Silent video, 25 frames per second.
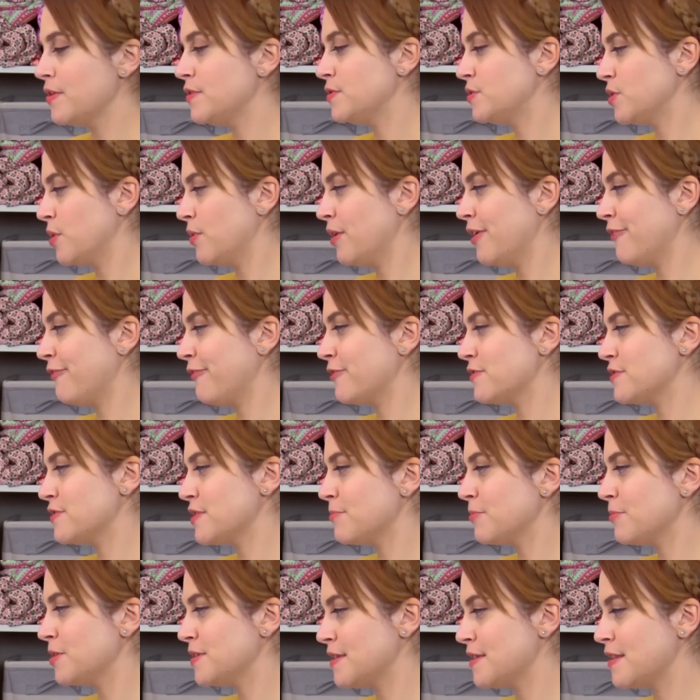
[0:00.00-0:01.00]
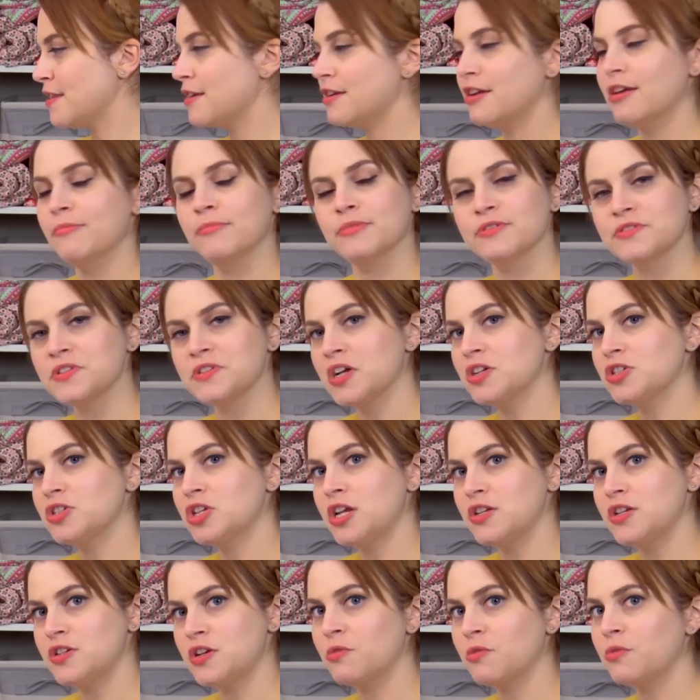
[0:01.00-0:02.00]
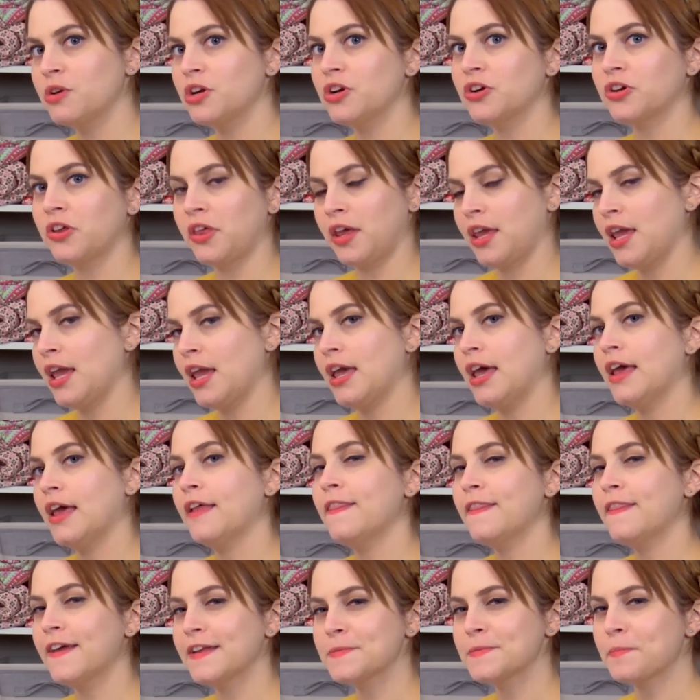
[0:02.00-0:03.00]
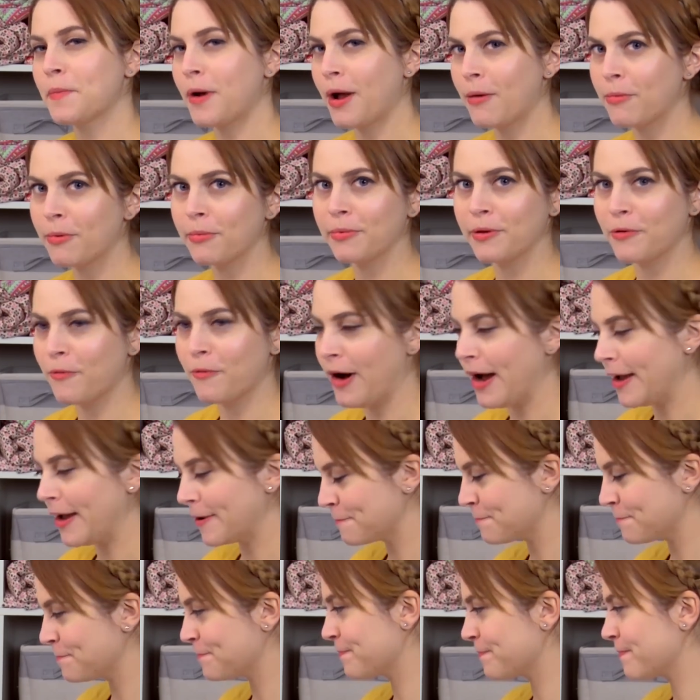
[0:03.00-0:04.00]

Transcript: So if for some reason the number's not changing when you're clicking it, that's probably why.